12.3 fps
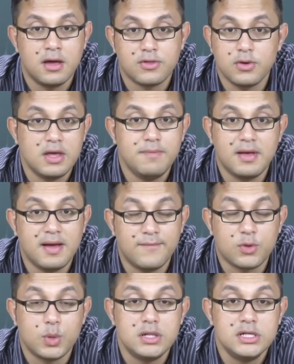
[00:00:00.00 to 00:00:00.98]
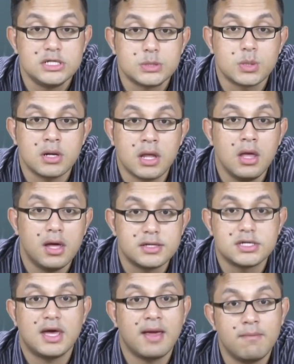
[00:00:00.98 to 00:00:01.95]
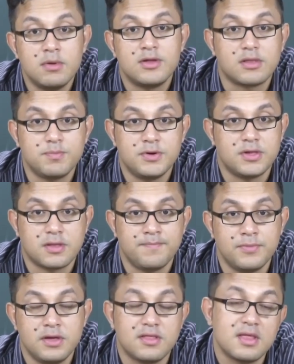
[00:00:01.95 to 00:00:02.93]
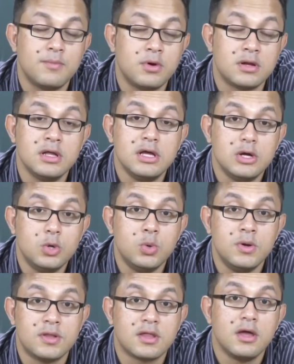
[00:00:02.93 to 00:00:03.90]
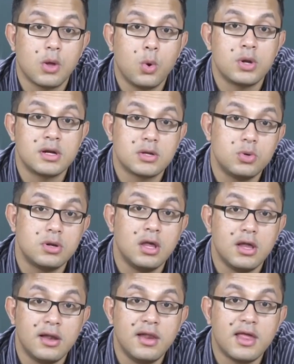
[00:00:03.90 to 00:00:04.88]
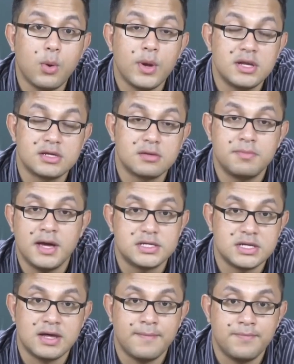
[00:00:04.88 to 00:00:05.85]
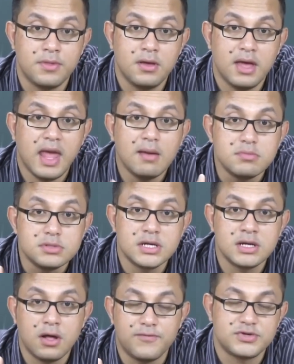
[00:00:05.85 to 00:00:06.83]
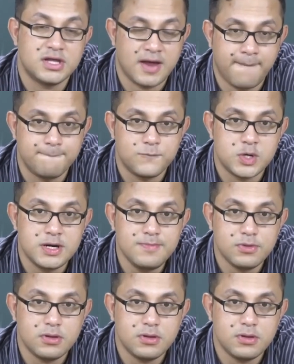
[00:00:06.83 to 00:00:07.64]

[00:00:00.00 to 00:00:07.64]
So he becomes quite literally a timeless person. He's someone who is quote unquote liquidated by time, emptied of time, right?